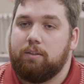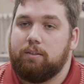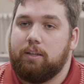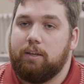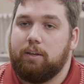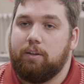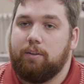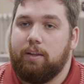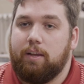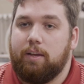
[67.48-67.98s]

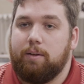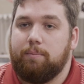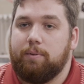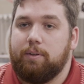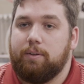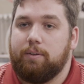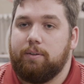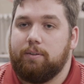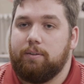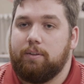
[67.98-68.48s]
tell them
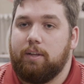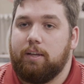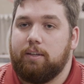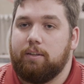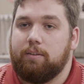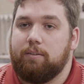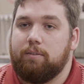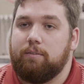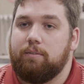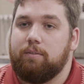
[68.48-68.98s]
that they
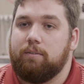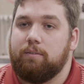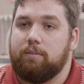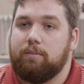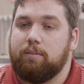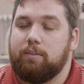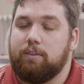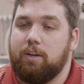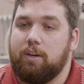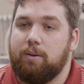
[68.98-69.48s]
can
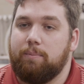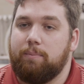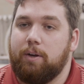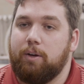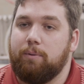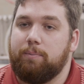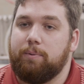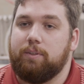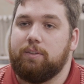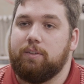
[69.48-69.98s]
come
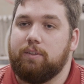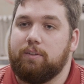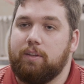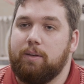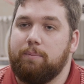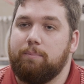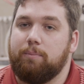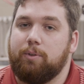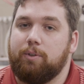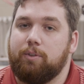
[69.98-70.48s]
help us
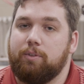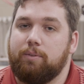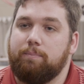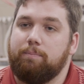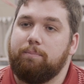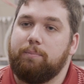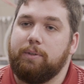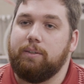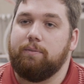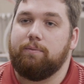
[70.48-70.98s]
assemble and
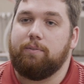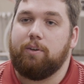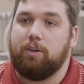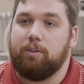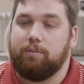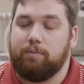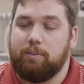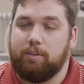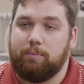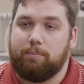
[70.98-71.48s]
be
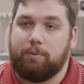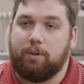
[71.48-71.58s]
involved in the